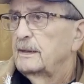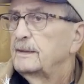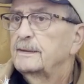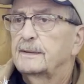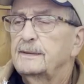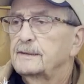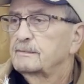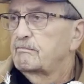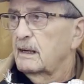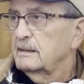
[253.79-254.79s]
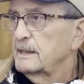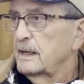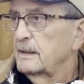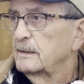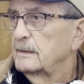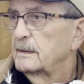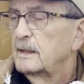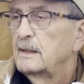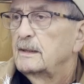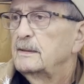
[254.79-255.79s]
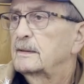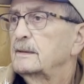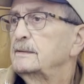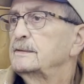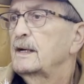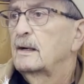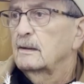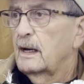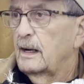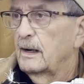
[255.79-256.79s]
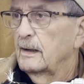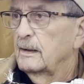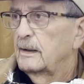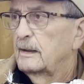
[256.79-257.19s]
you can use bucktail, you can use elk hair,